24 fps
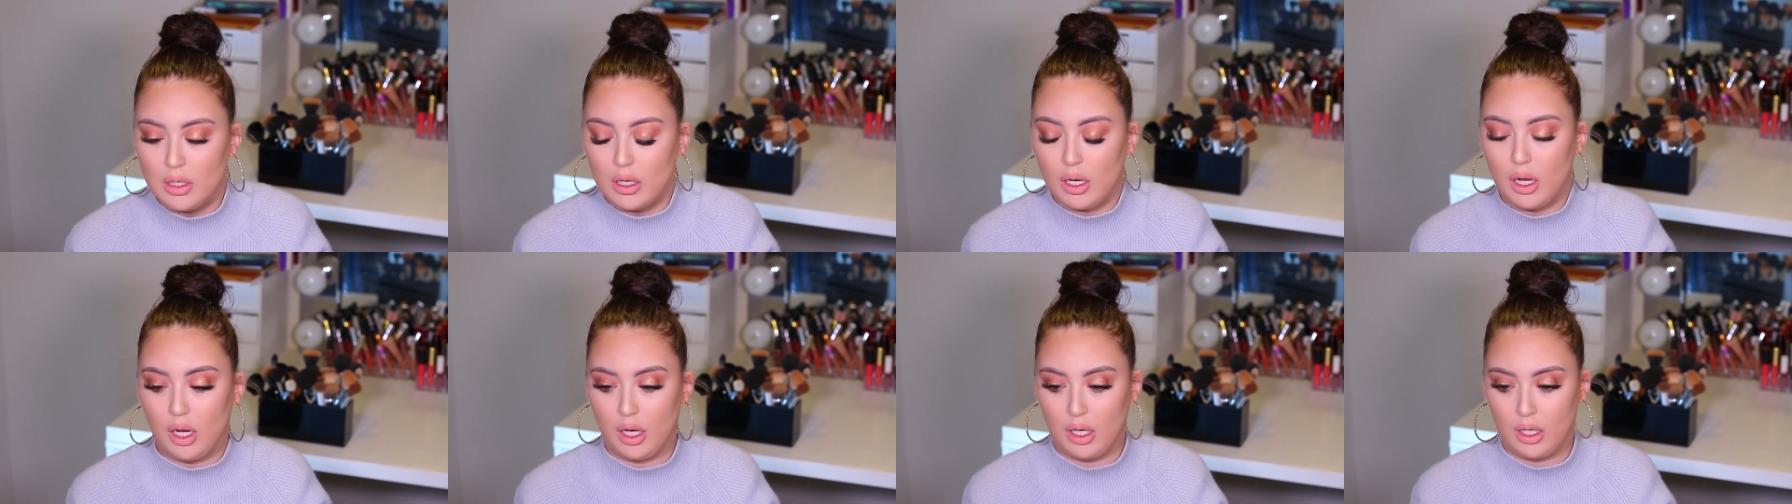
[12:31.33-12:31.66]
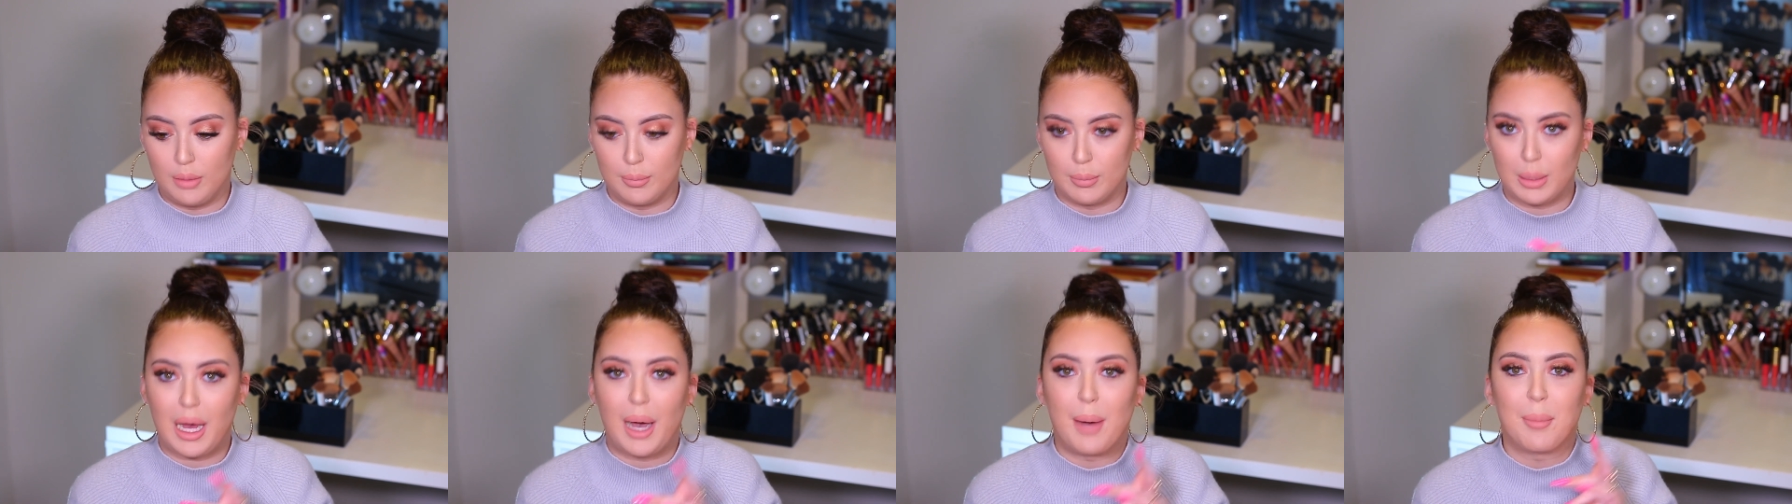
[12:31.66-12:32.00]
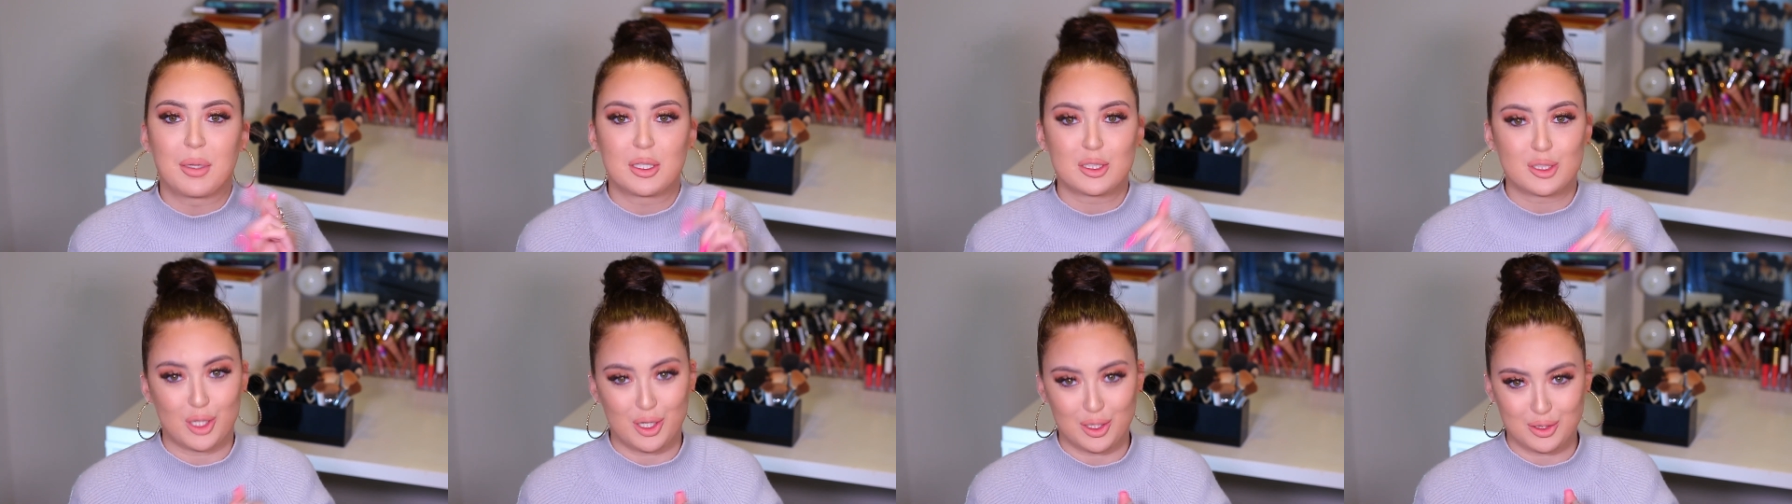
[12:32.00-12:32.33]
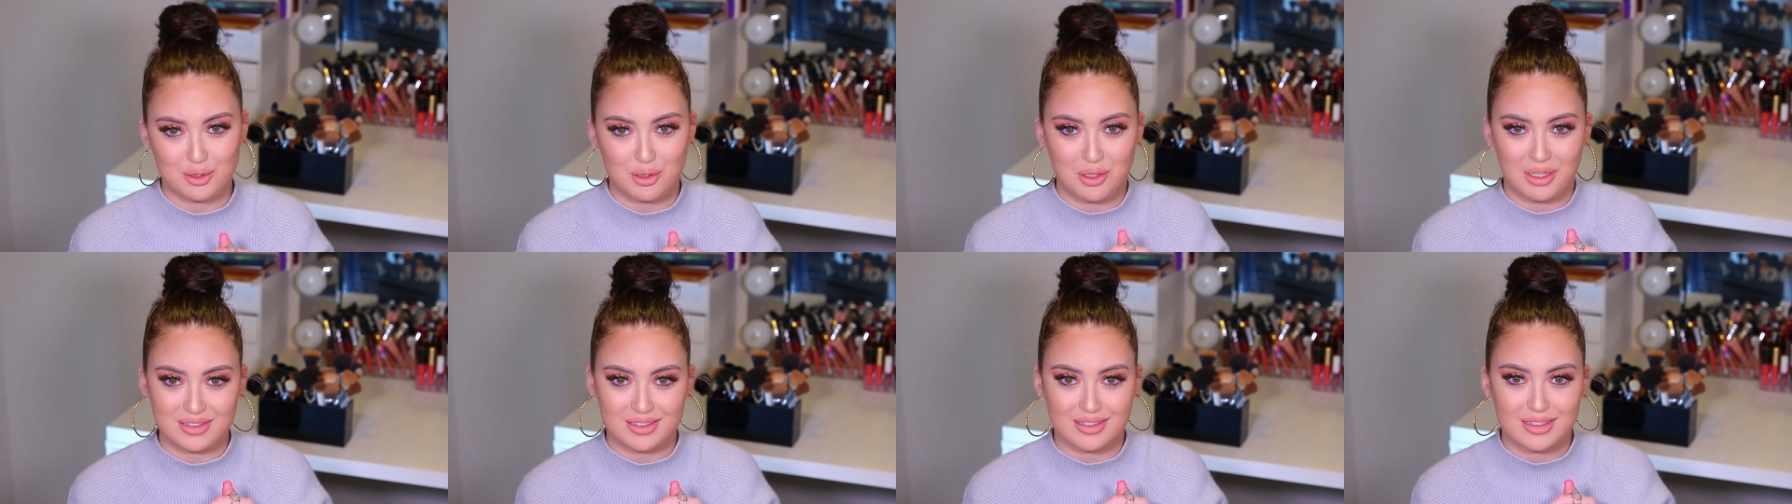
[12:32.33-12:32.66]
I'm going to talk
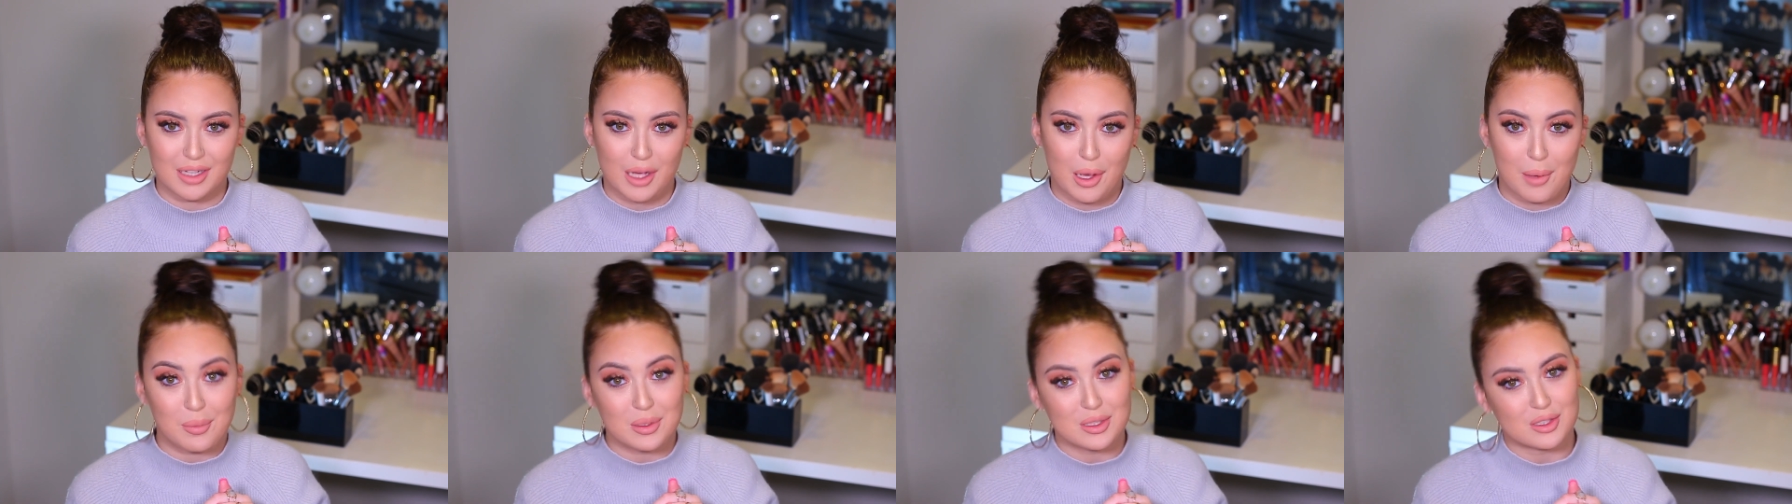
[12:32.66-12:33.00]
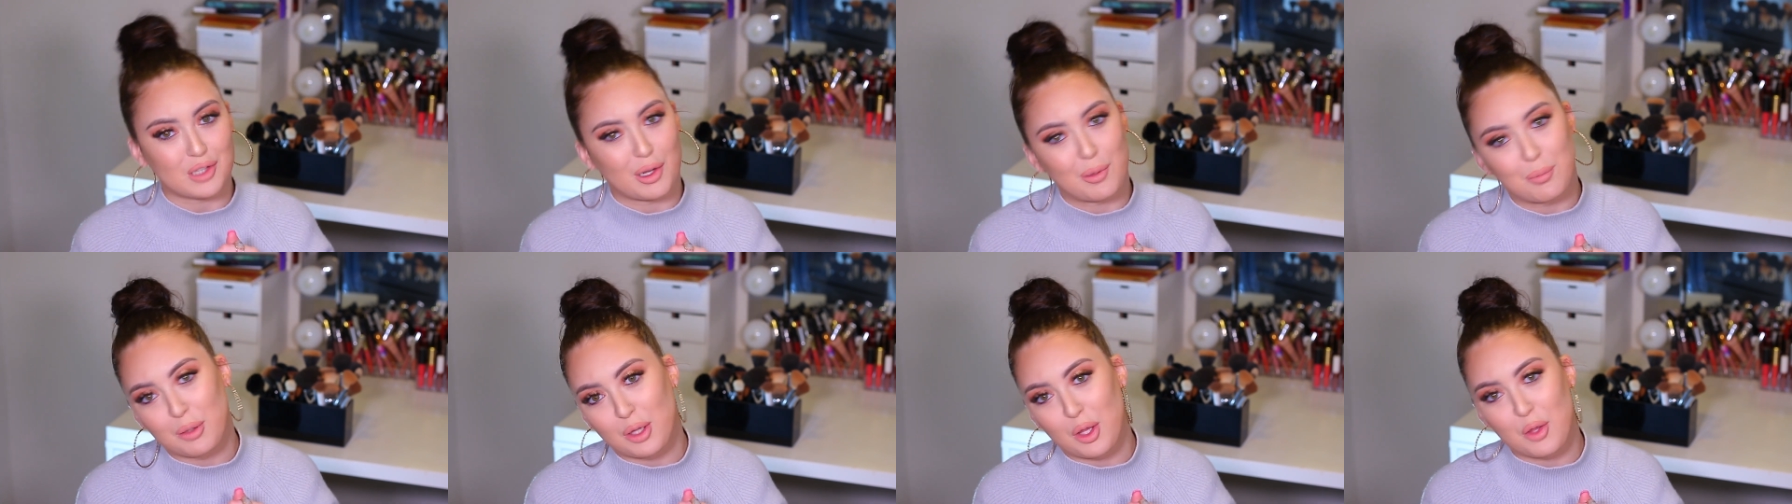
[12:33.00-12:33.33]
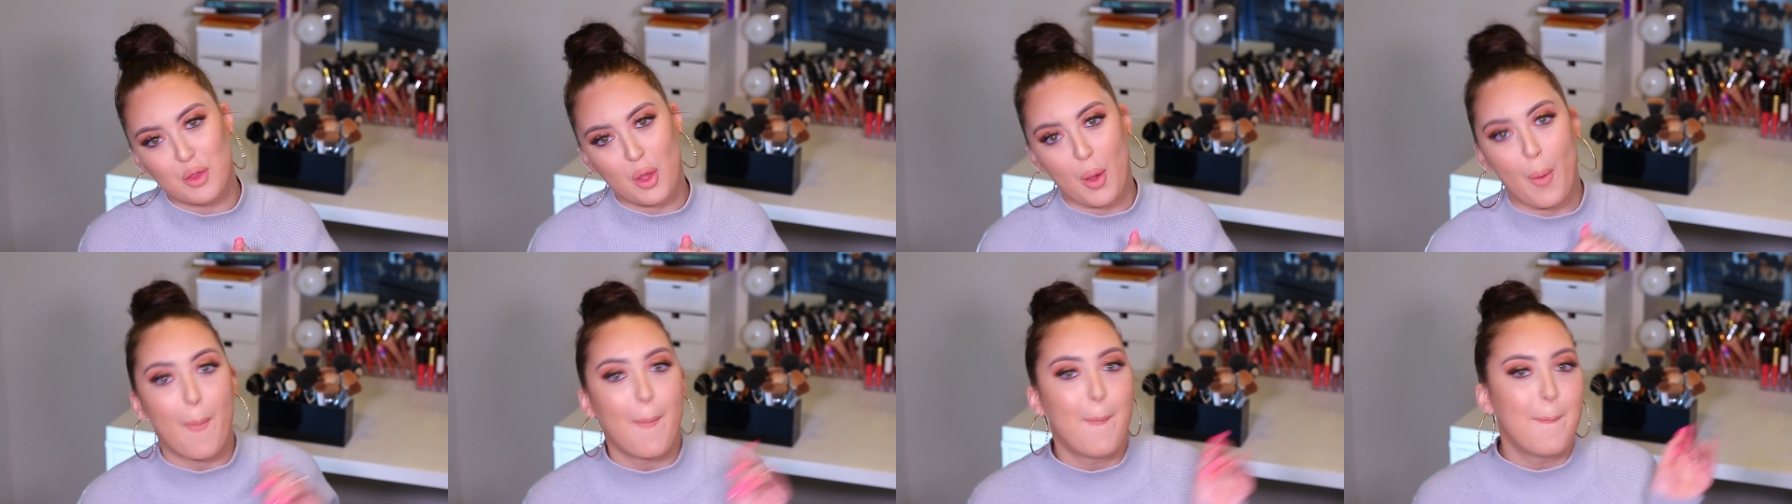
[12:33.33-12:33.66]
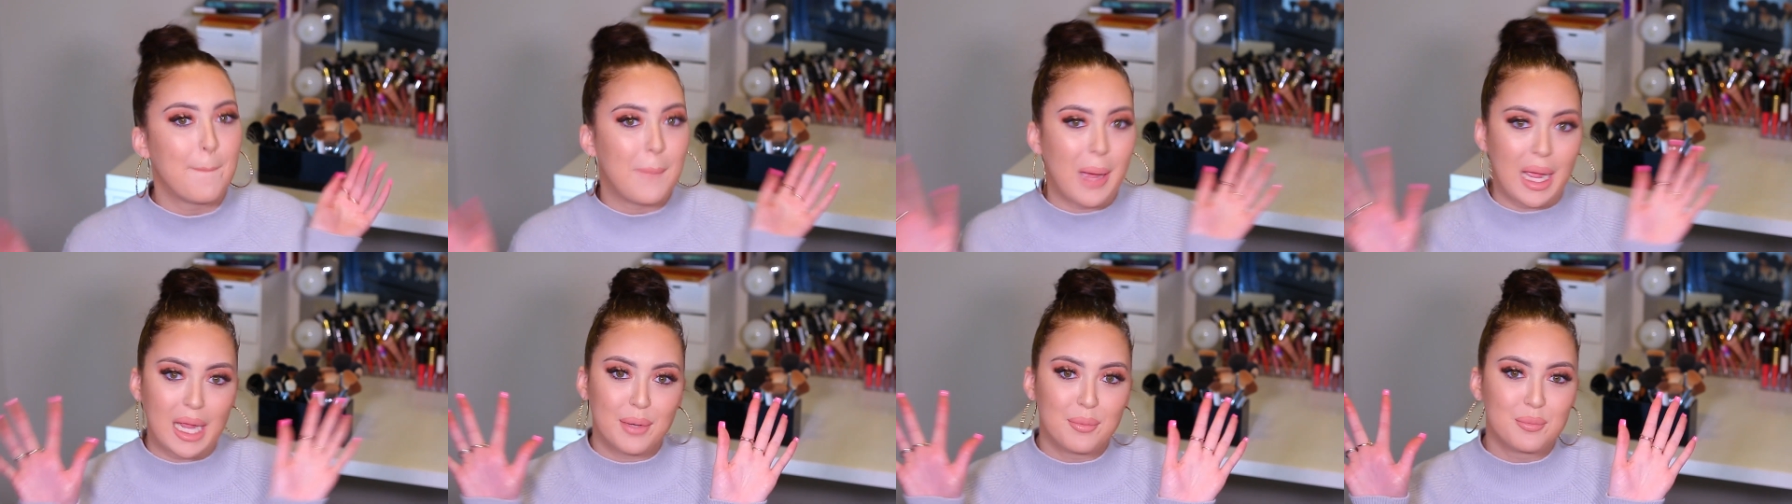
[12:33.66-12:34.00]
to you guys in the comments down below, though.
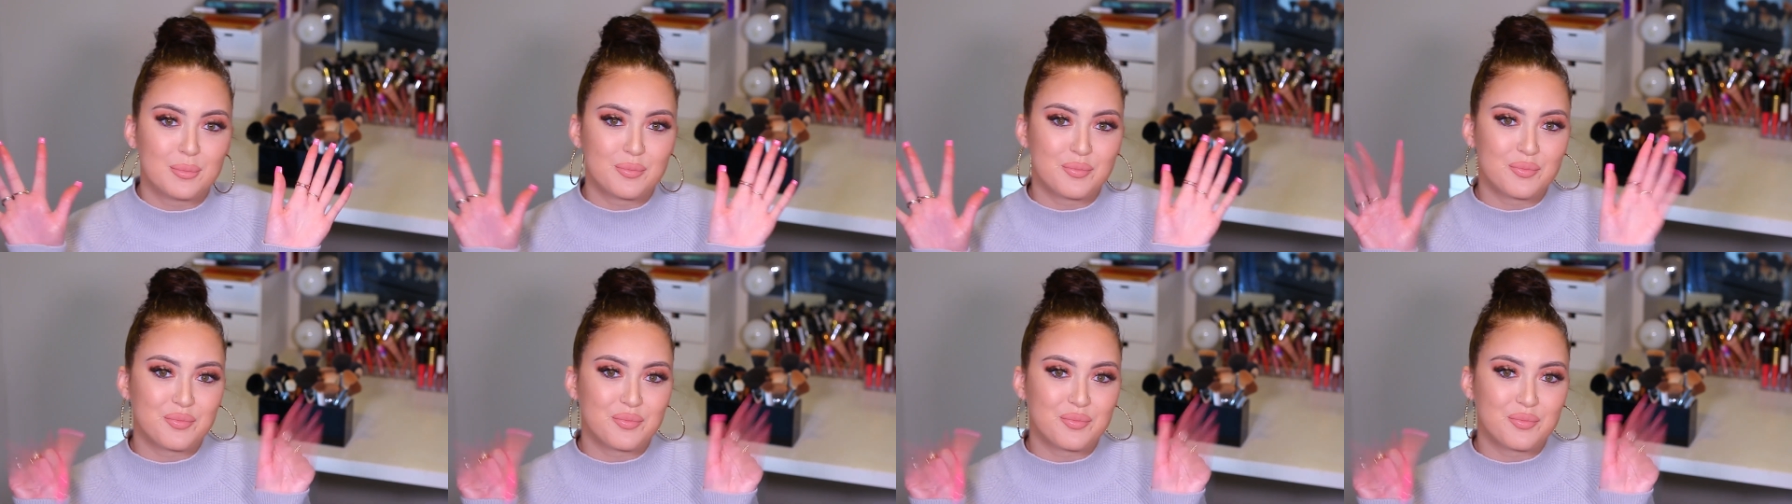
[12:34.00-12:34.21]
Bye.